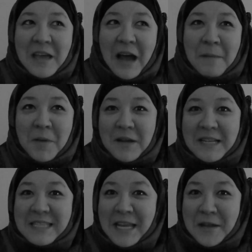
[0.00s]
I'm not going
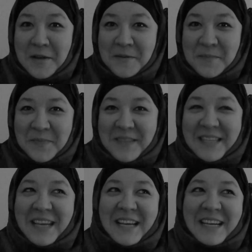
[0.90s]
to say no,
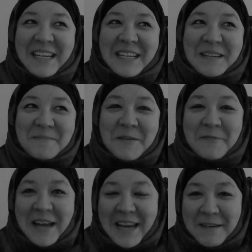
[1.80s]
but
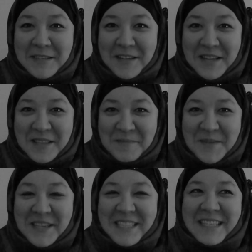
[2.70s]
right now it's not on the
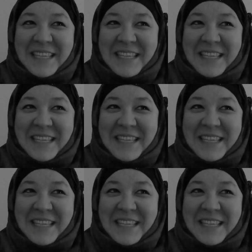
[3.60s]
books.